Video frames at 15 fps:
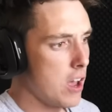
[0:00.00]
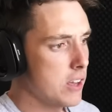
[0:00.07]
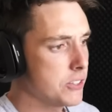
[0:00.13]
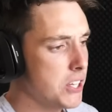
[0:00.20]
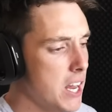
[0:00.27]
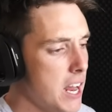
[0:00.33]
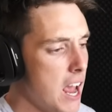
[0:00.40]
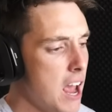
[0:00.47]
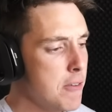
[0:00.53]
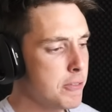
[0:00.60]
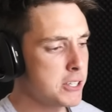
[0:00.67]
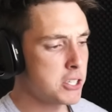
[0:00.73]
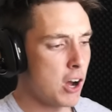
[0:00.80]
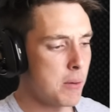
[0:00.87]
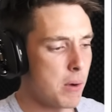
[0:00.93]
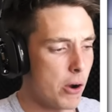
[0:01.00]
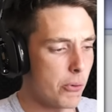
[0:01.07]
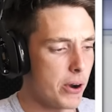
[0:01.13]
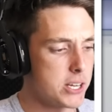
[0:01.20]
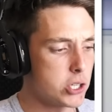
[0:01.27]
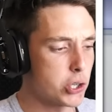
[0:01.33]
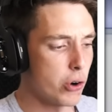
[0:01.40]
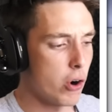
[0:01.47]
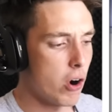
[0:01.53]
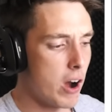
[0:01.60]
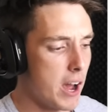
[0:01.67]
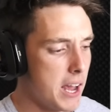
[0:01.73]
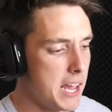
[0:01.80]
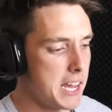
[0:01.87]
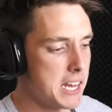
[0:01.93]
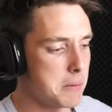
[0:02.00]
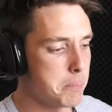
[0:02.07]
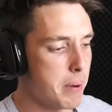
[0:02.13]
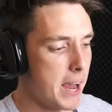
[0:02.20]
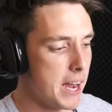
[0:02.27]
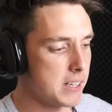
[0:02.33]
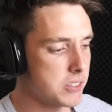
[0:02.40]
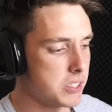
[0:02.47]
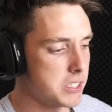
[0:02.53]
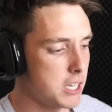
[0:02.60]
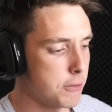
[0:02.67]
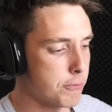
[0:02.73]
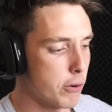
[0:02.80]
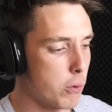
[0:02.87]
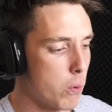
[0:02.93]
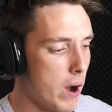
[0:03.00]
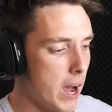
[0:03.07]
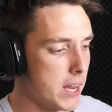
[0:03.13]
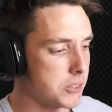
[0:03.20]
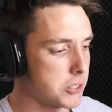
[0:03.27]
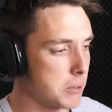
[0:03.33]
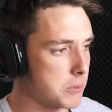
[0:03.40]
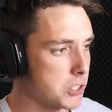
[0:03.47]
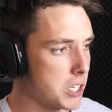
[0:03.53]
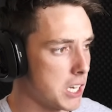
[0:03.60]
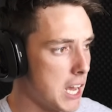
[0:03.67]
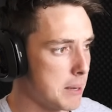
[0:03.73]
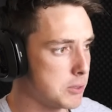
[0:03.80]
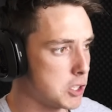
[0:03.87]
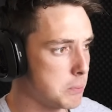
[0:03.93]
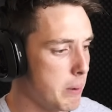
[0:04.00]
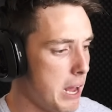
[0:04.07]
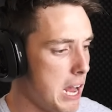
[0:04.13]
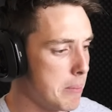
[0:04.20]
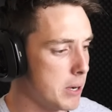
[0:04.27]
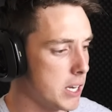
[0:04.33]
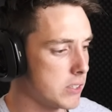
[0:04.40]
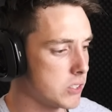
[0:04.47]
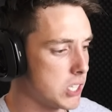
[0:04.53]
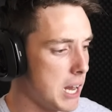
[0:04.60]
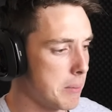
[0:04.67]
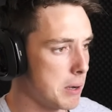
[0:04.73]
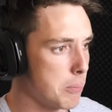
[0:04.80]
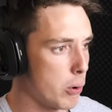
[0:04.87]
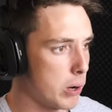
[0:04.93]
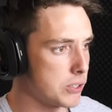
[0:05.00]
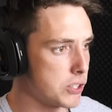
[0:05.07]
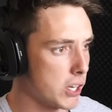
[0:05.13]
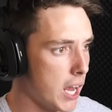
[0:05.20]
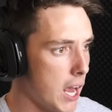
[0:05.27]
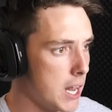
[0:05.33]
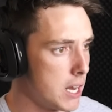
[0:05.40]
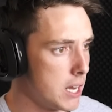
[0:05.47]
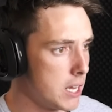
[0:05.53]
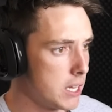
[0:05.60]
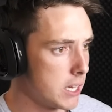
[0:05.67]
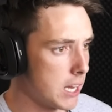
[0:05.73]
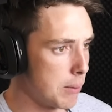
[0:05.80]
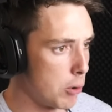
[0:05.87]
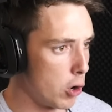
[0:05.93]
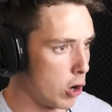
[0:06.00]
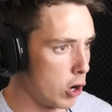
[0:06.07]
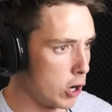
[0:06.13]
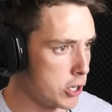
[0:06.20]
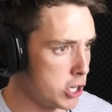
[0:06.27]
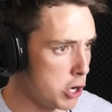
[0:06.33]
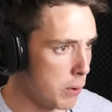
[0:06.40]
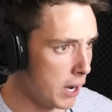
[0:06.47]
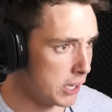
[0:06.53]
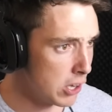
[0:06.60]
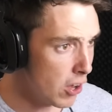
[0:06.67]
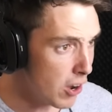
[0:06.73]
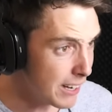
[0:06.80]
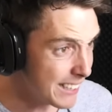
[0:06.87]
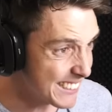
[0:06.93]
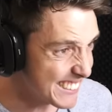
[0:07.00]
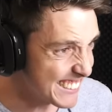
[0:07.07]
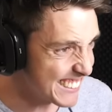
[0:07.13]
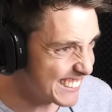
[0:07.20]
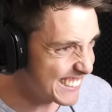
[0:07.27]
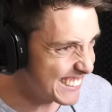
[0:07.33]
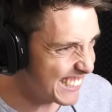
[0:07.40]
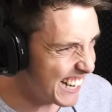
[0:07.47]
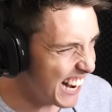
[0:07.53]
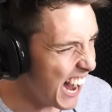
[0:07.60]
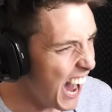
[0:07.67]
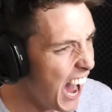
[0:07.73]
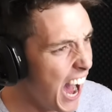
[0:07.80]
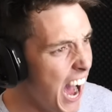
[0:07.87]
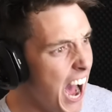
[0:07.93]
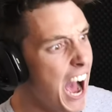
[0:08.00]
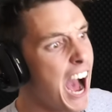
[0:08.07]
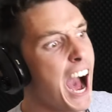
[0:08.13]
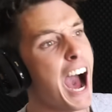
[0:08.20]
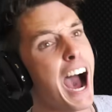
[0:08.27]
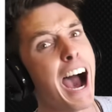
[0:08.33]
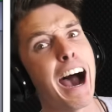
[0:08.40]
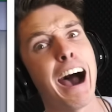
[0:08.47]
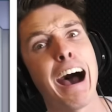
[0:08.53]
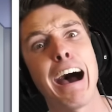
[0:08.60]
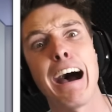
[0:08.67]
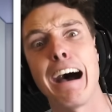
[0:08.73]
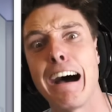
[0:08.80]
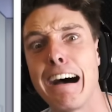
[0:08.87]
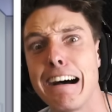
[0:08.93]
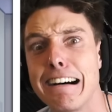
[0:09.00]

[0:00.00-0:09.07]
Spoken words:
See, every time I retry, he can bounce a different way. So I'm just going to keep spamming it and see how many points I get. Come on, you unlock. Ah!